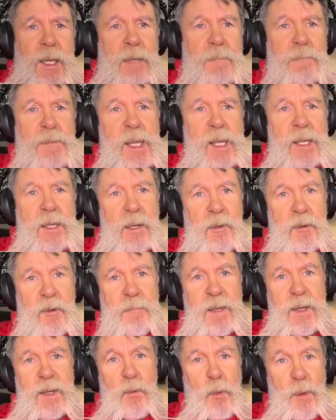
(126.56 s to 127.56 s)
being a little
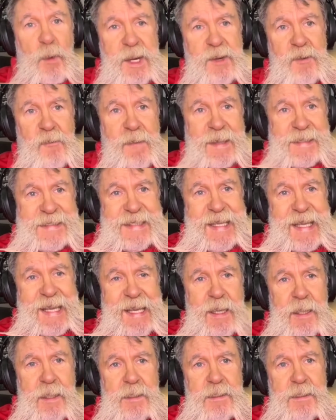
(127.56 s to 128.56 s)
bit weaker at the
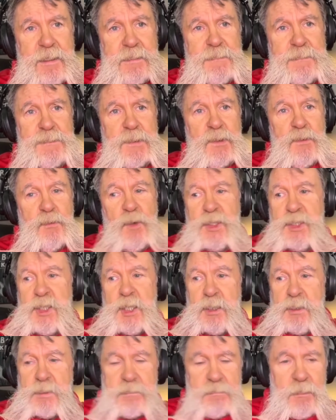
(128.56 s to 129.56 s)
end, which
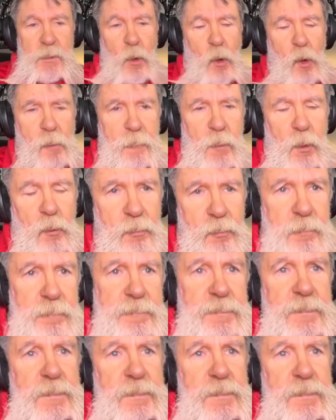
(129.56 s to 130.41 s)
is normal,